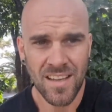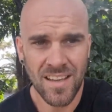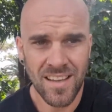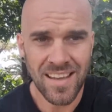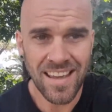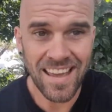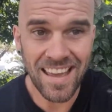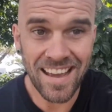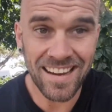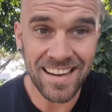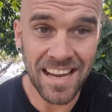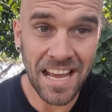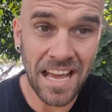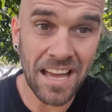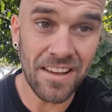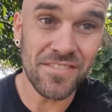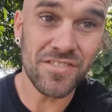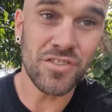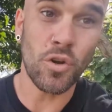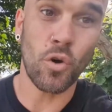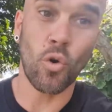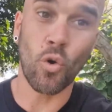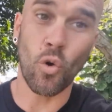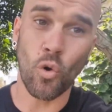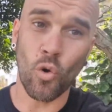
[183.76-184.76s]
our calves
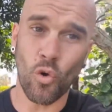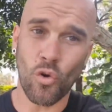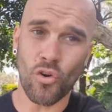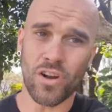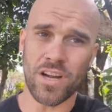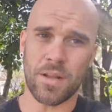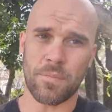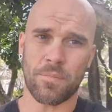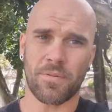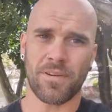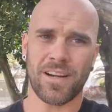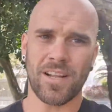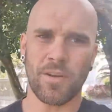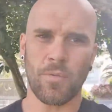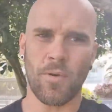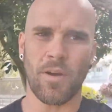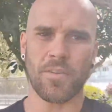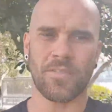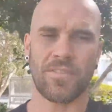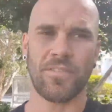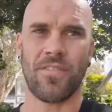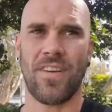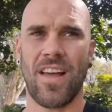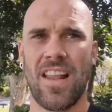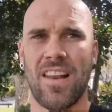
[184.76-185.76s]
are already pretty well
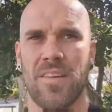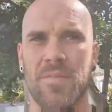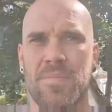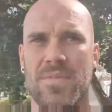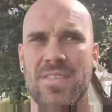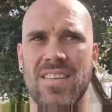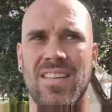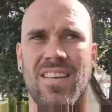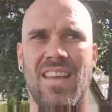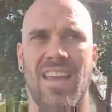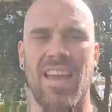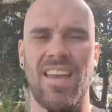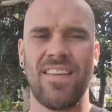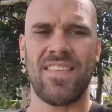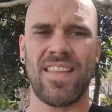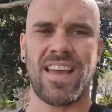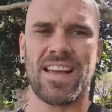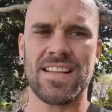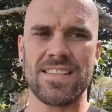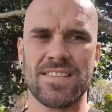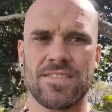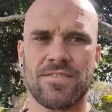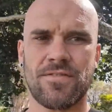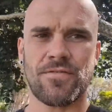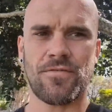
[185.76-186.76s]
developed, and
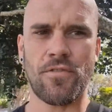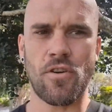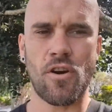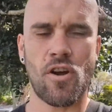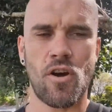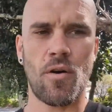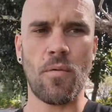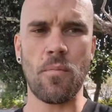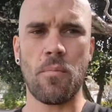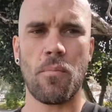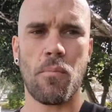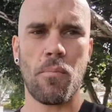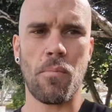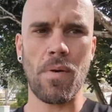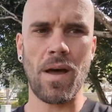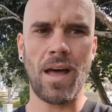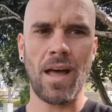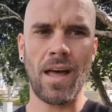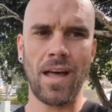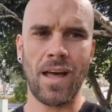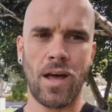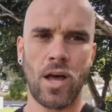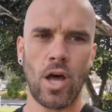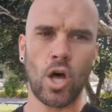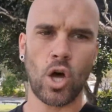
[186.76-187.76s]
that's from
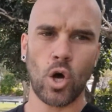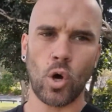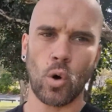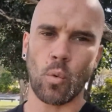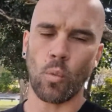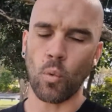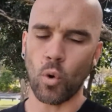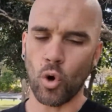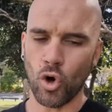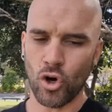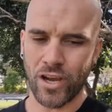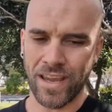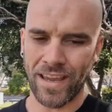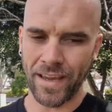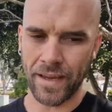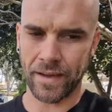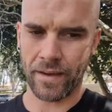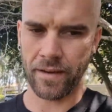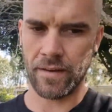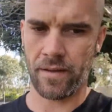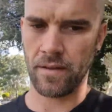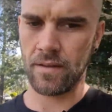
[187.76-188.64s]
walking.